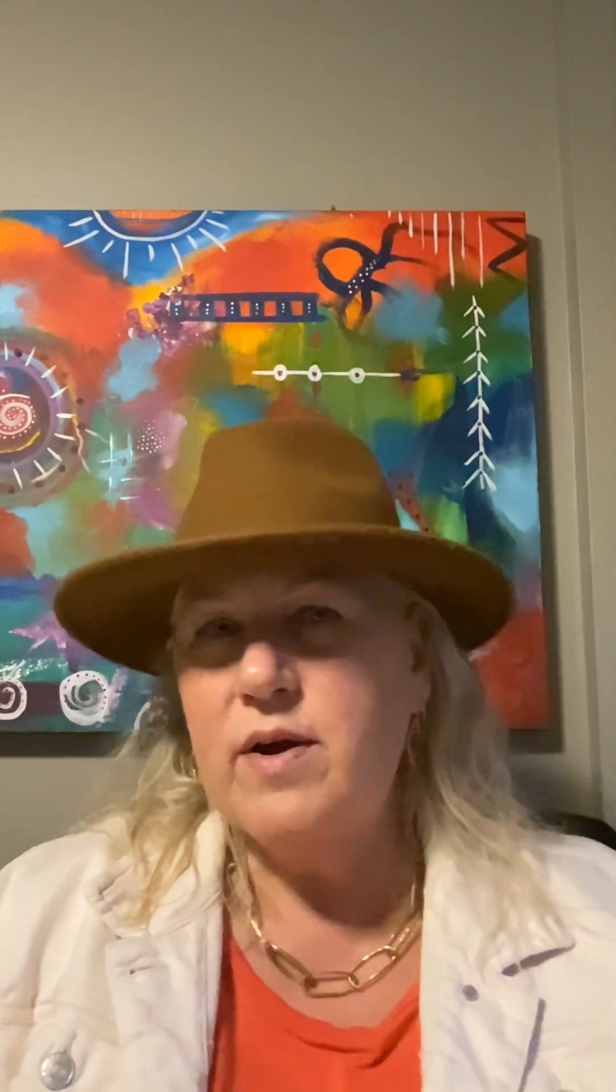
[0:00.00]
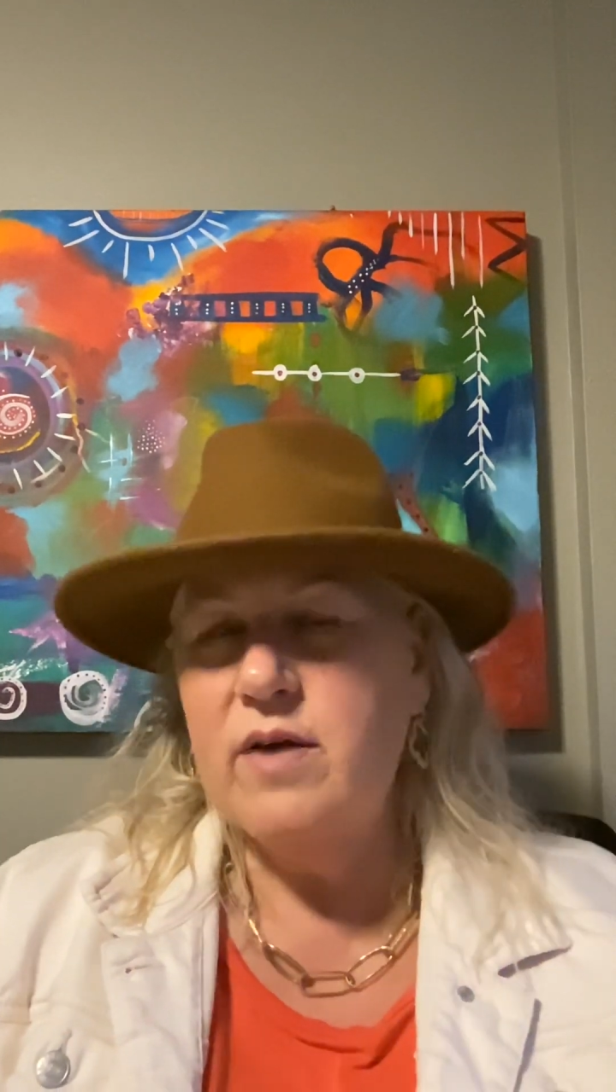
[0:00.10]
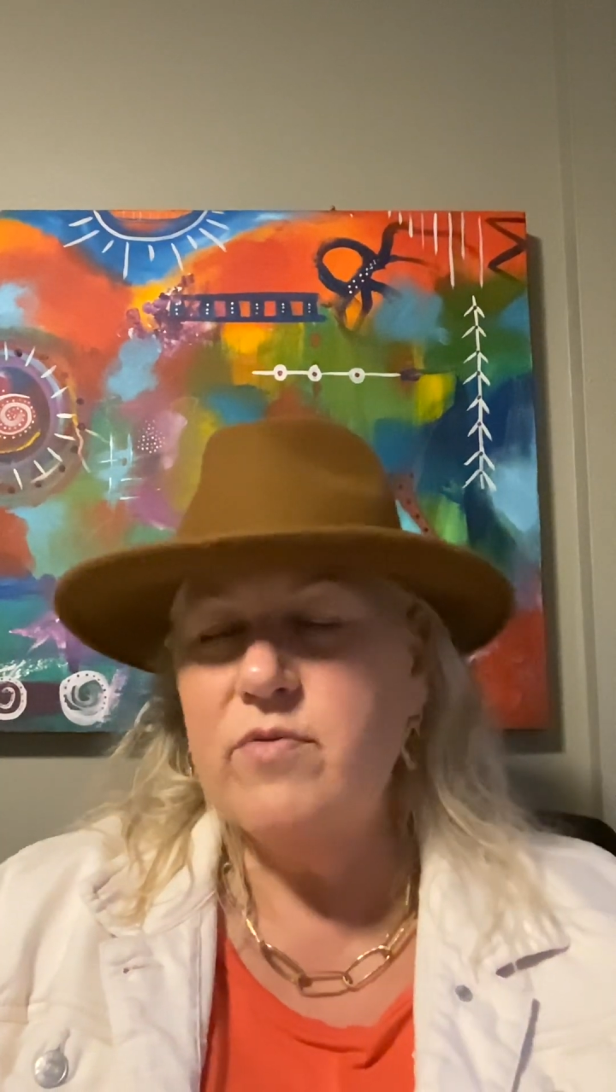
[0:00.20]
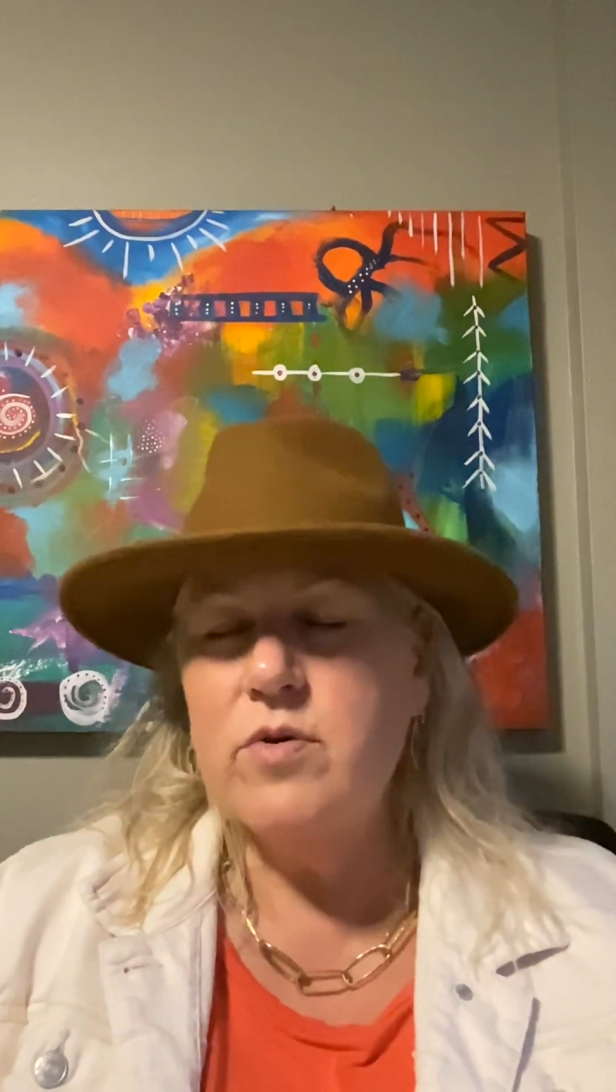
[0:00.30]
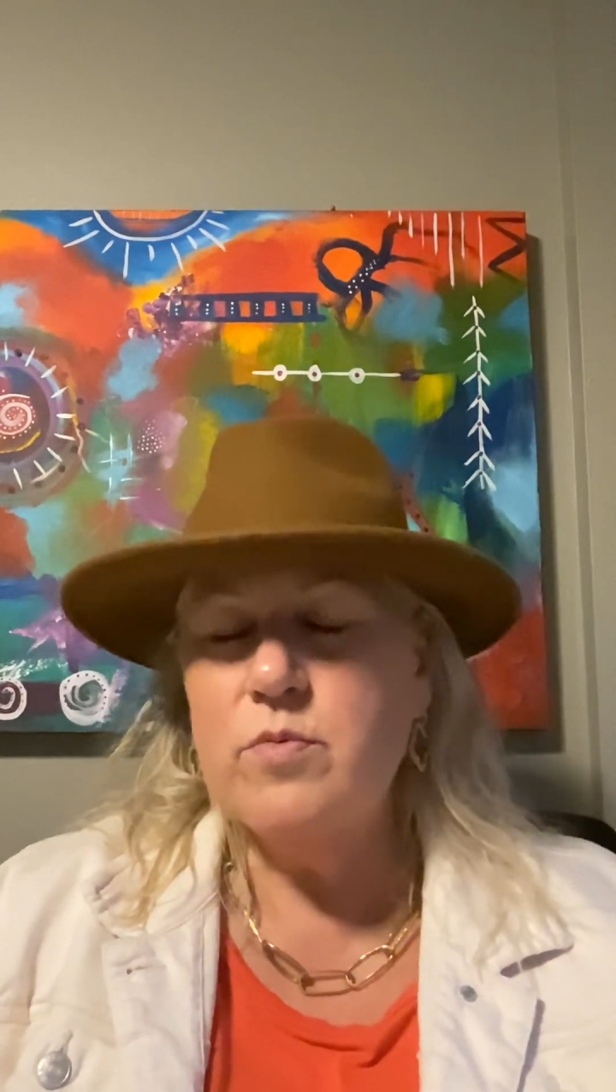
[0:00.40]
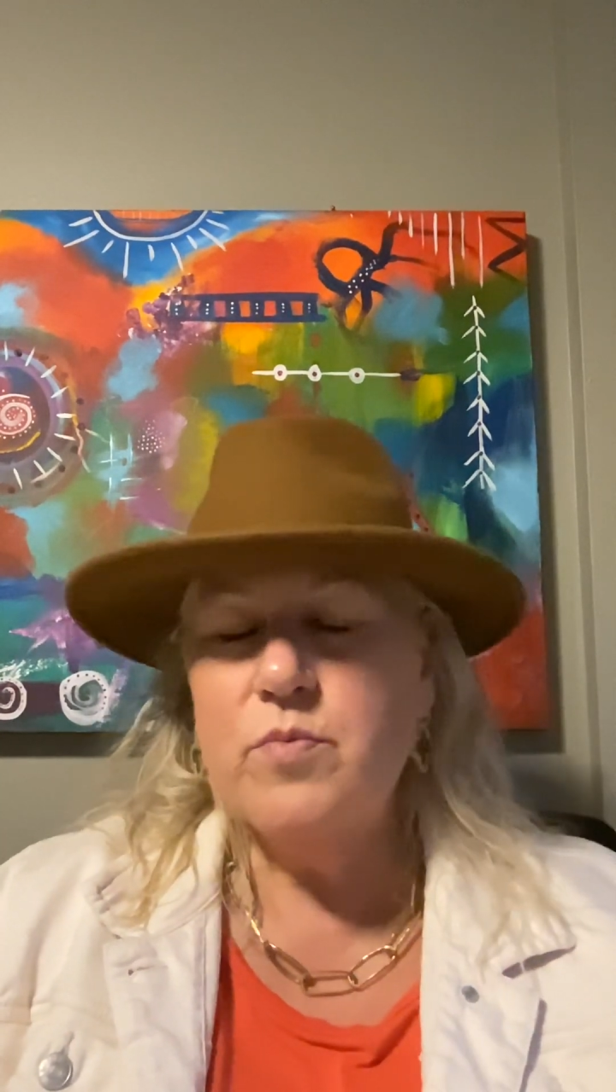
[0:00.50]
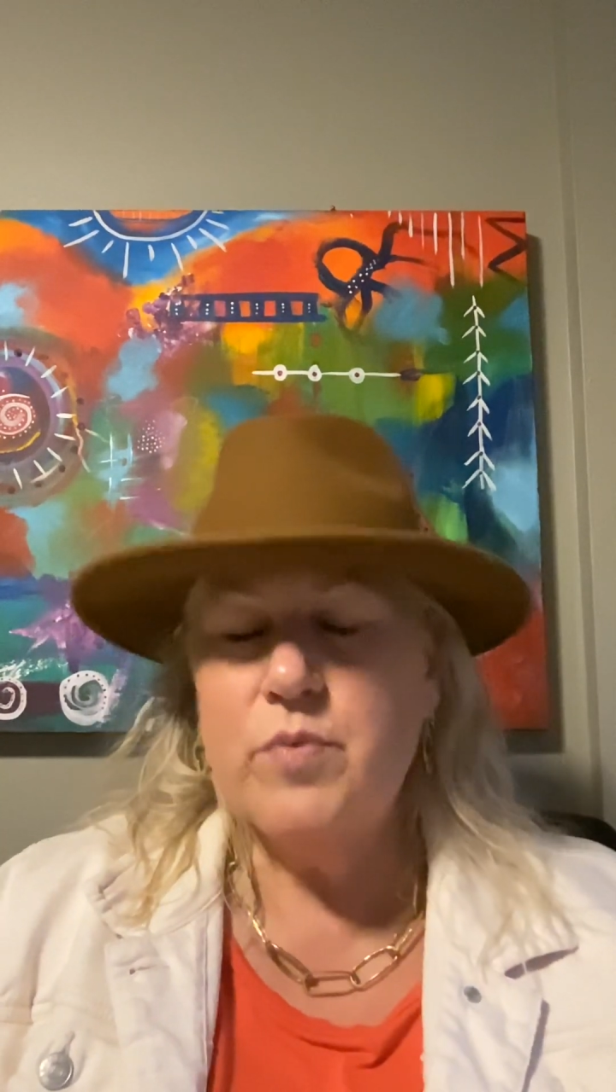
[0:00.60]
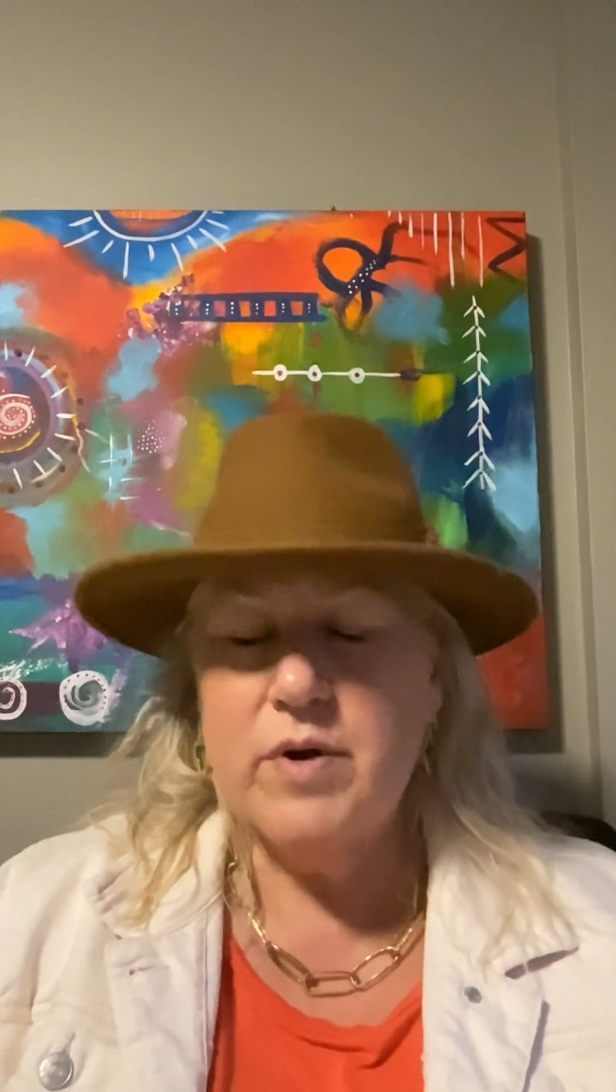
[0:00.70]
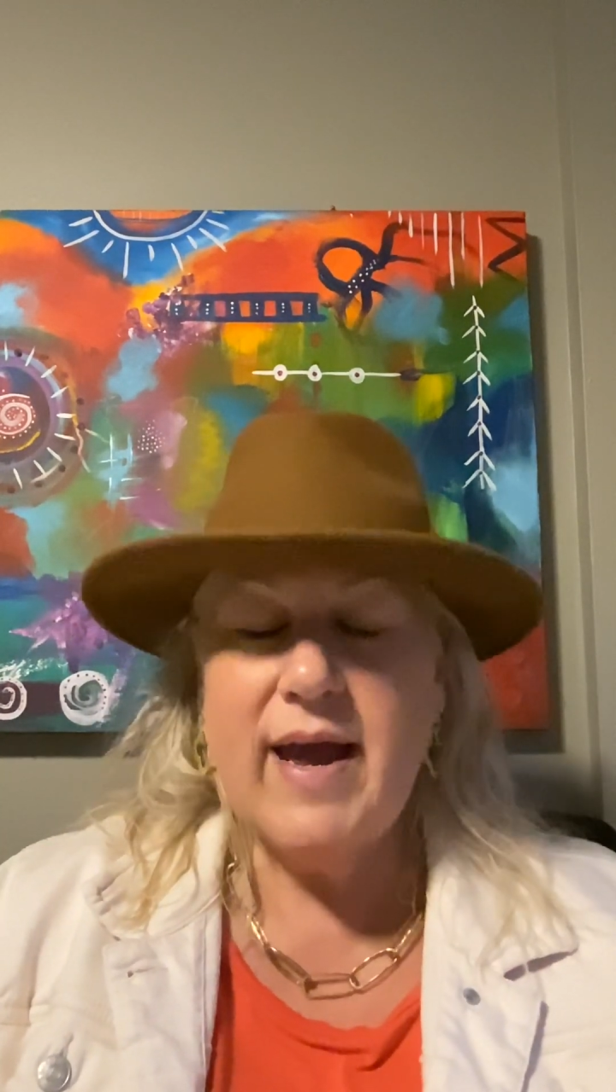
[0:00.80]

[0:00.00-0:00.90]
ever were to